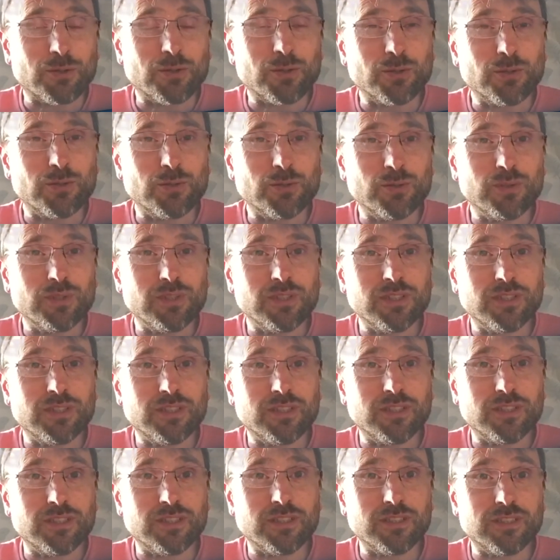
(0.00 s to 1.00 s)
call
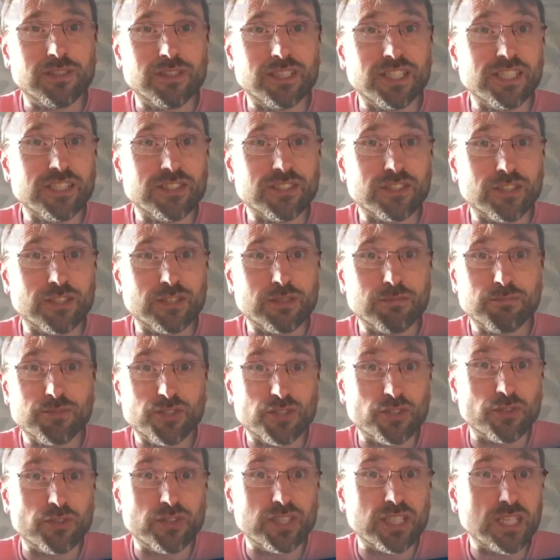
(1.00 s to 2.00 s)
Easter
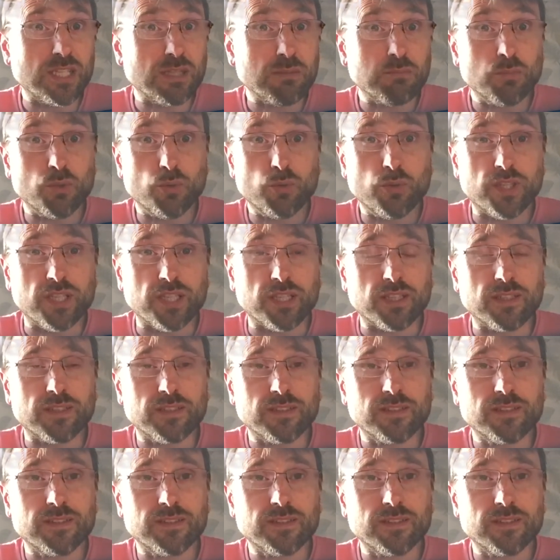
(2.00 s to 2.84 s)
Sunday morning.